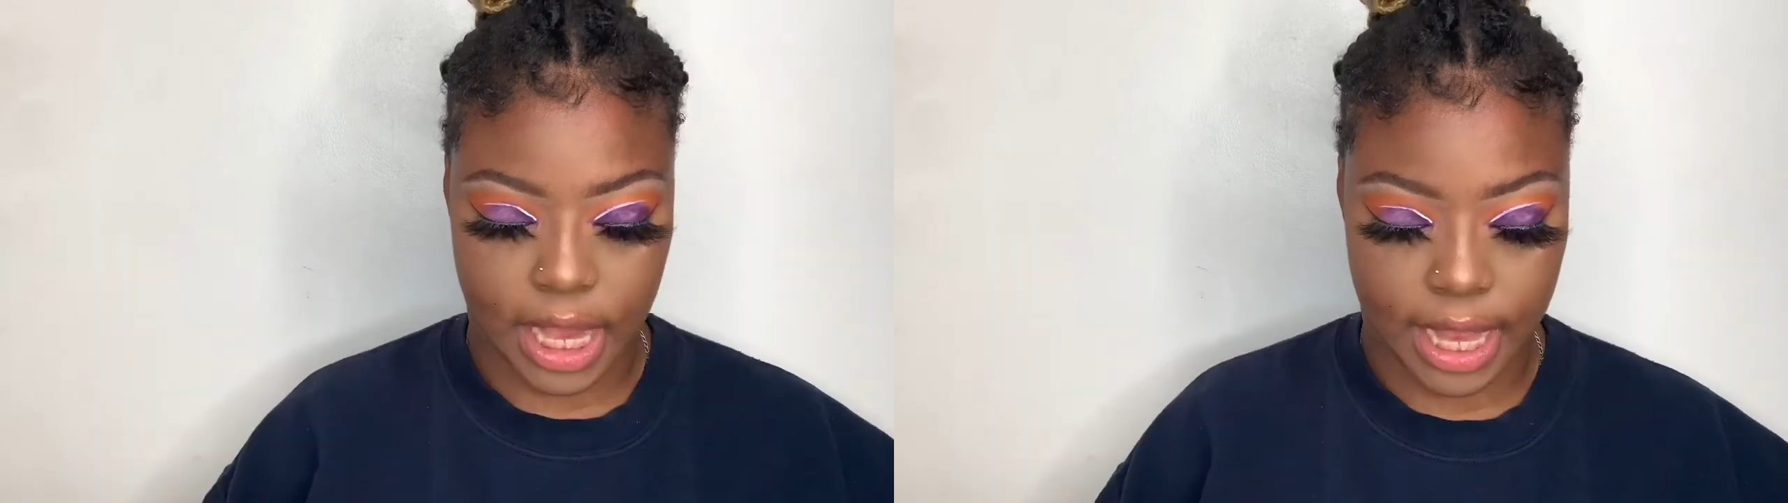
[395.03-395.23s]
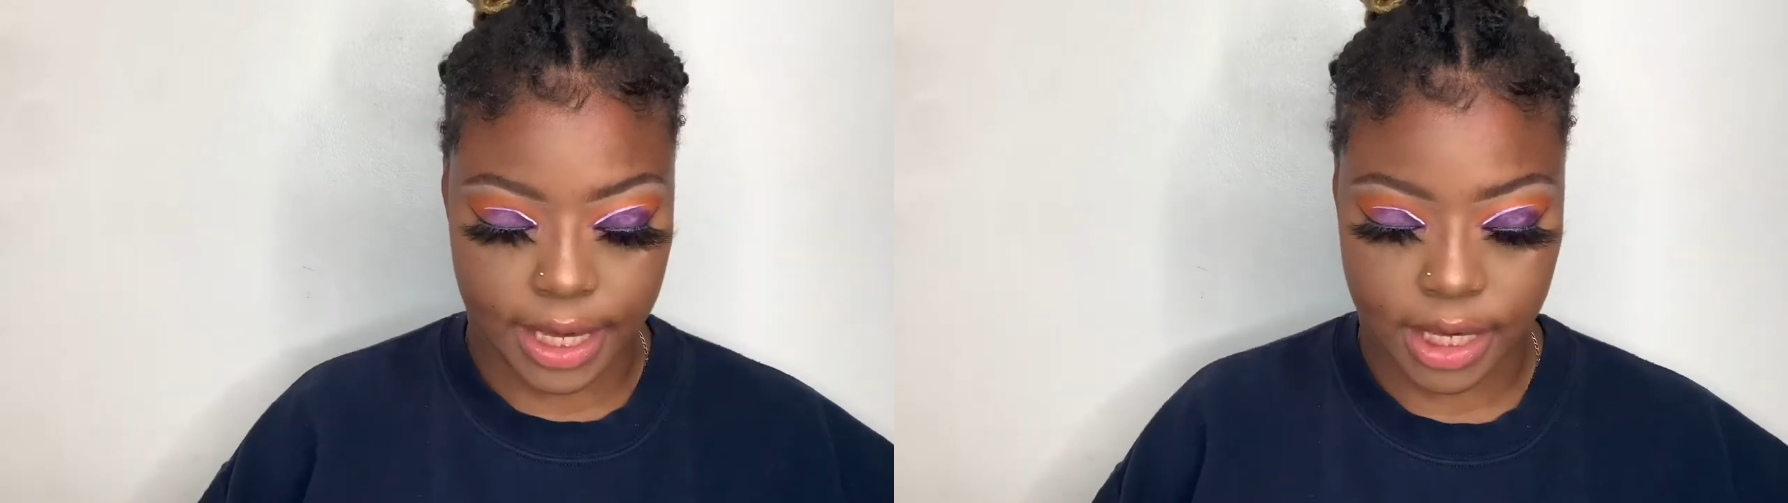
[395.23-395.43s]

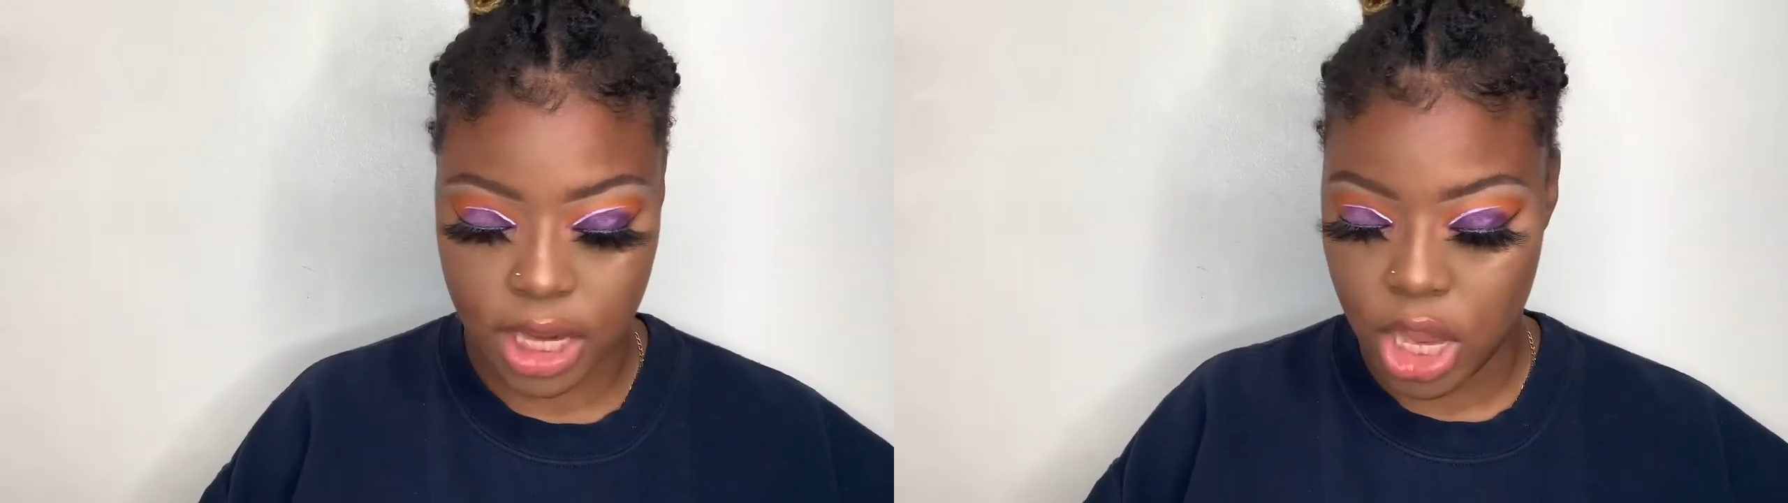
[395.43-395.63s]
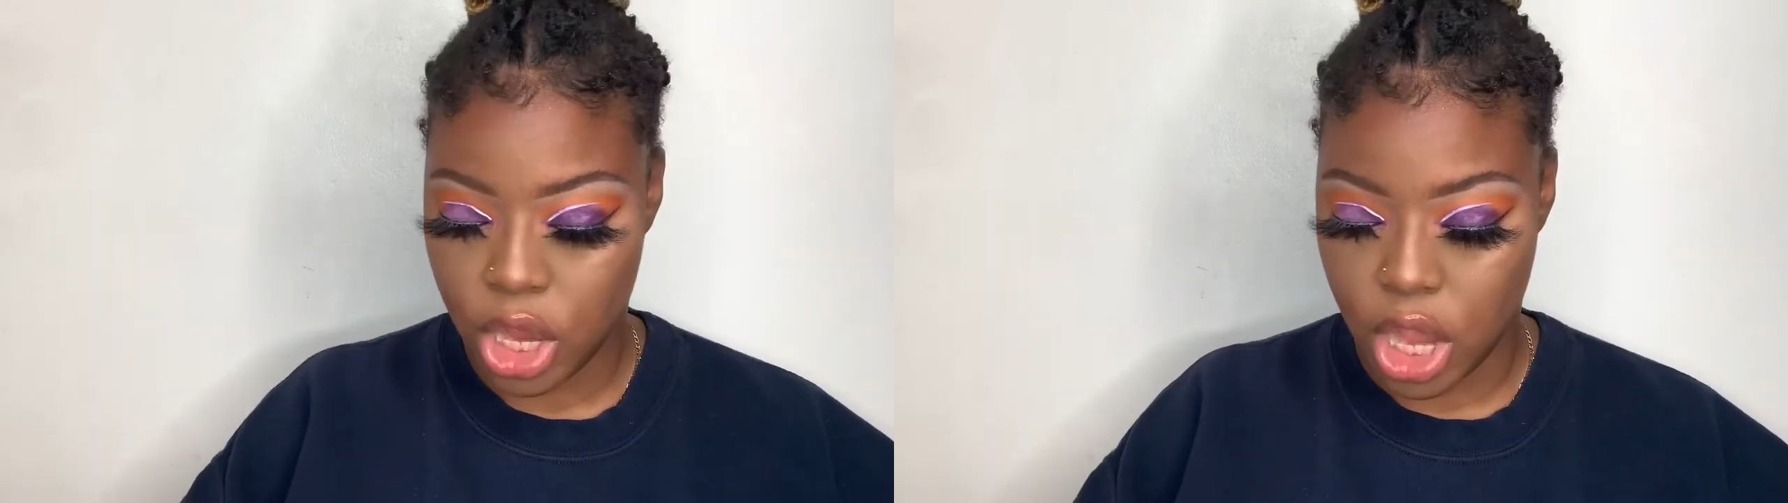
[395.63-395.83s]
and
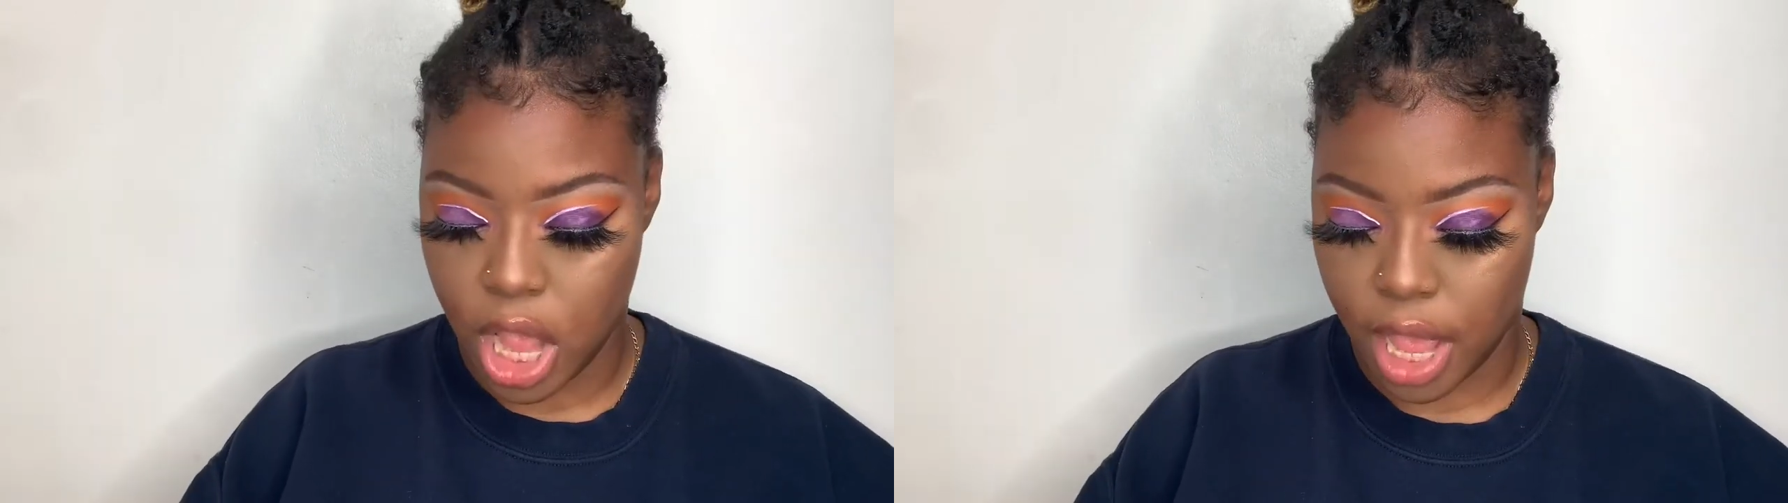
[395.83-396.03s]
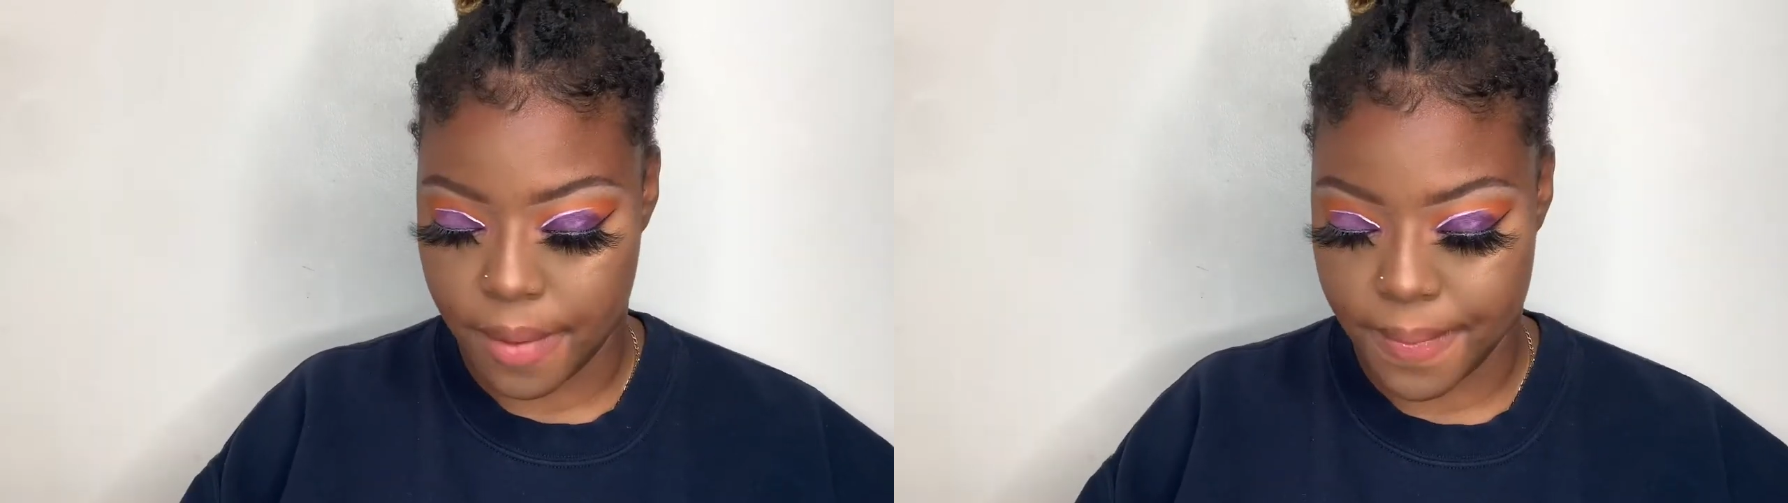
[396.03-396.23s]

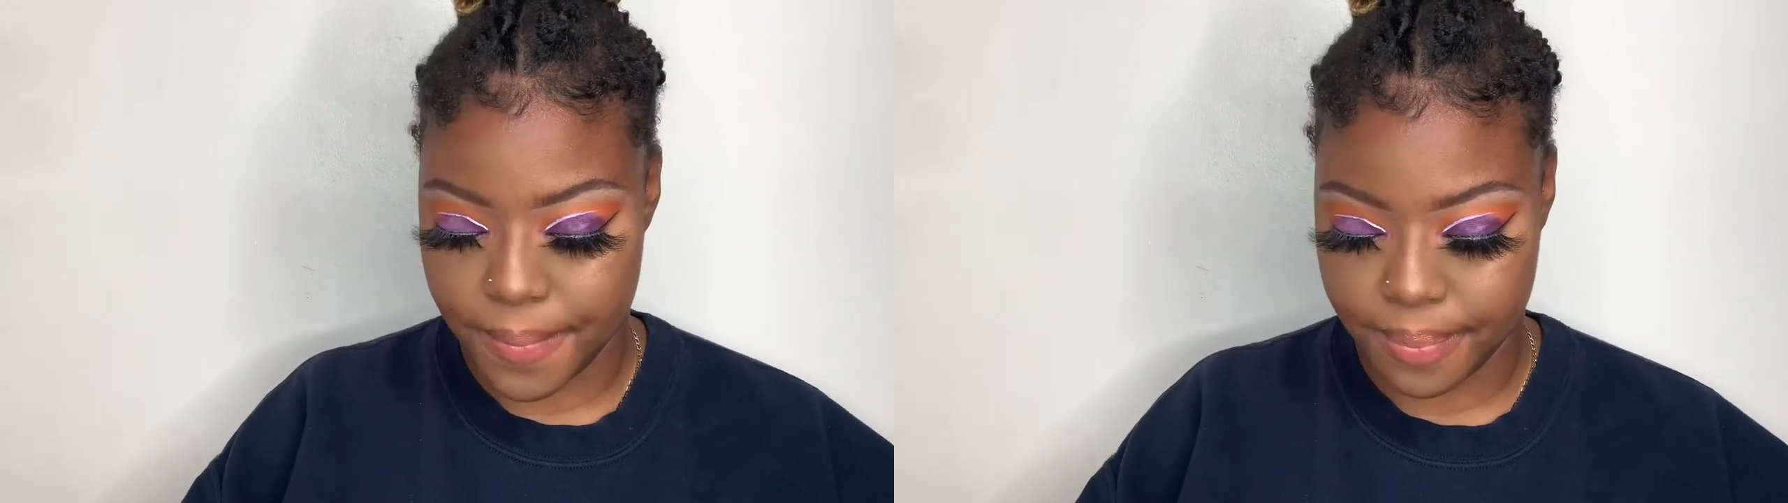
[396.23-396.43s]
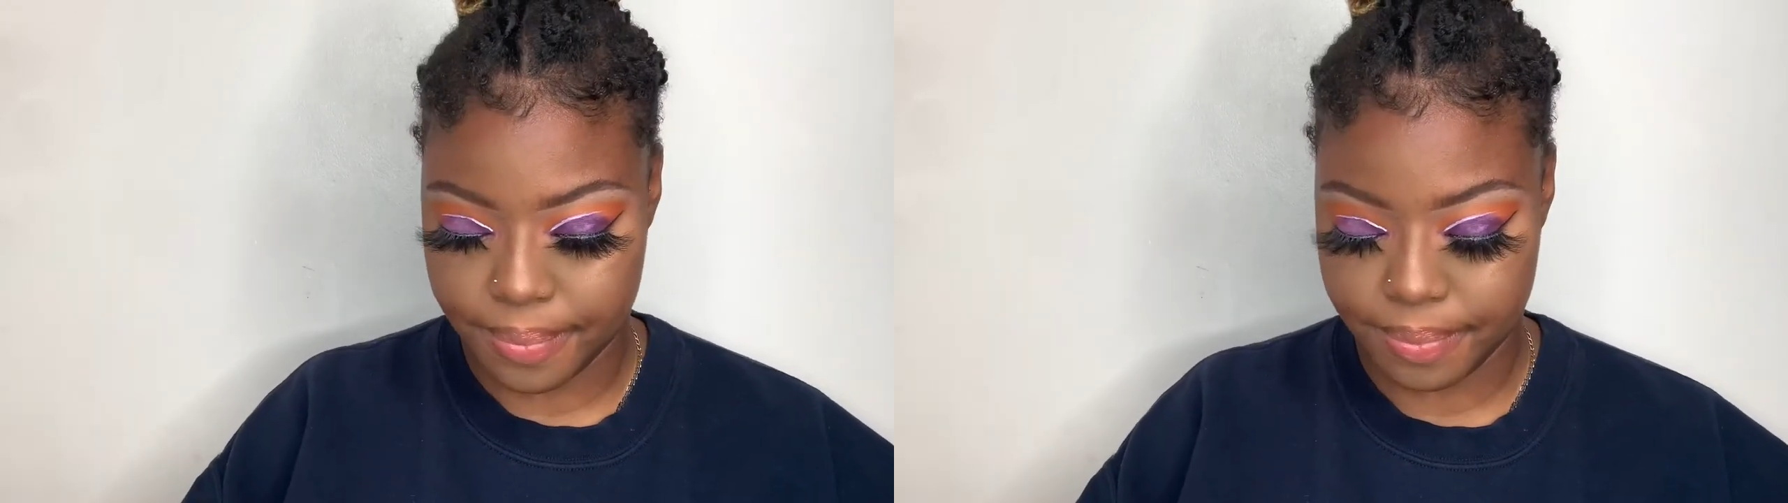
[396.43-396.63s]
um